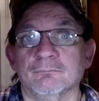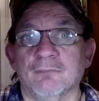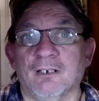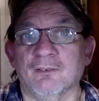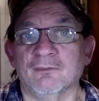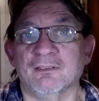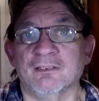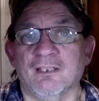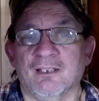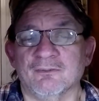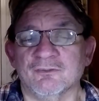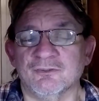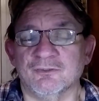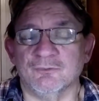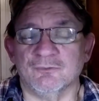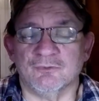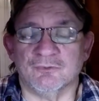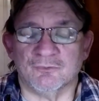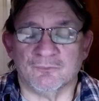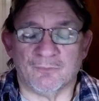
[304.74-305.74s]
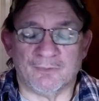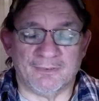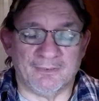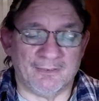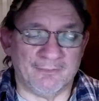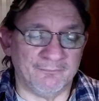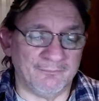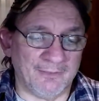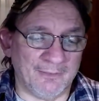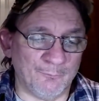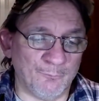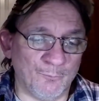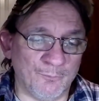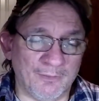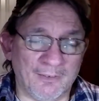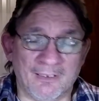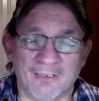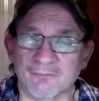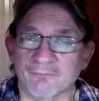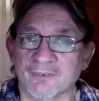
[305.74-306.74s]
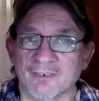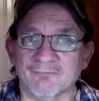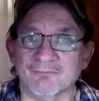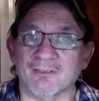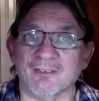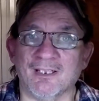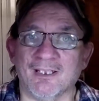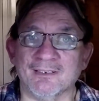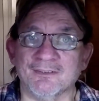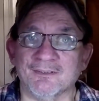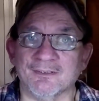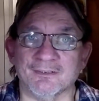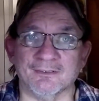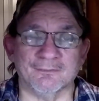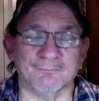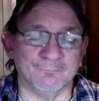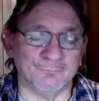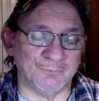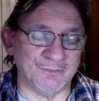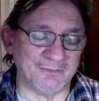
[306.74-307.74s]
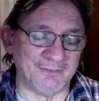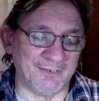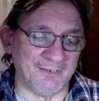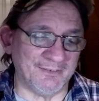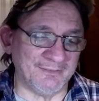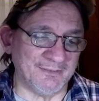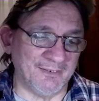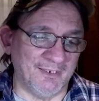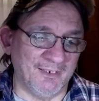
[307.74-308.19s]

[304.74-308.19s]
I'll shoot you straight. I'll never lie to you, because